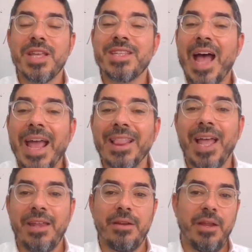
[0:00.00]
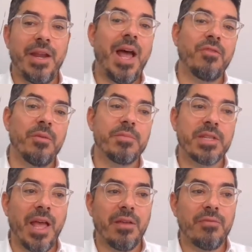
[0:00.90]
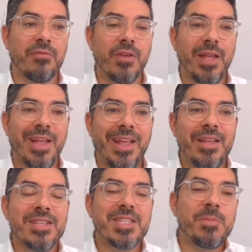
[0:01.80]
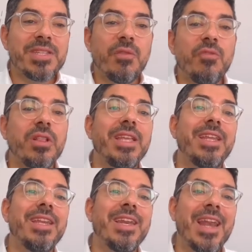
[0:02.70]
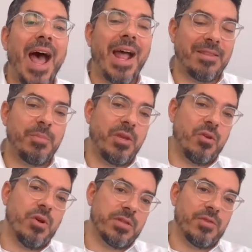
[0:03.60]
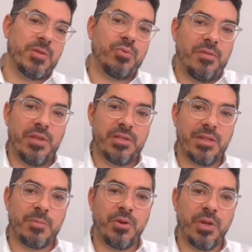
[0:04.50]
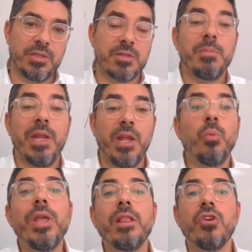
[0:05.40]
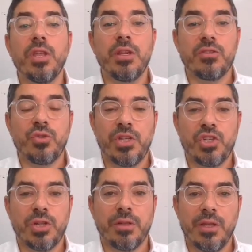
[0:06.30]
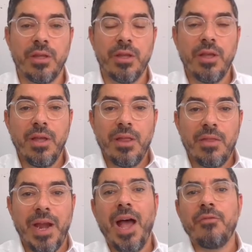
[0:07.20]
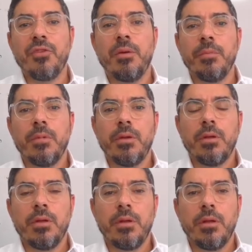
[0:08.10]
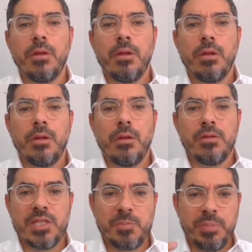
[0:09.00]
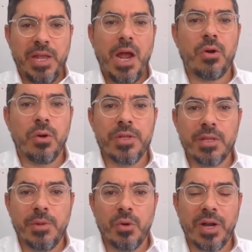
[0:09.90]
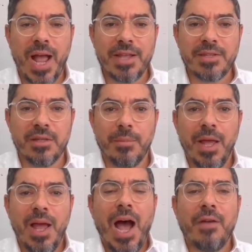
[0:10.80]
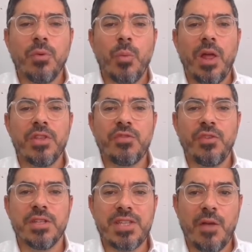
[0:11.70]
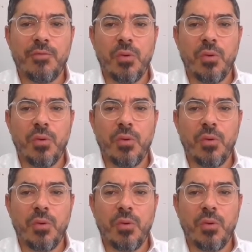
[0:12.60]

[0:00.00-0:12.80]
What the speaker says: highlighted in Avraham's life specifically not because of his previous experiences. Meaning, we look at it traditionally that Avram displayed heroism in Orkastim. Avram went on this philosophic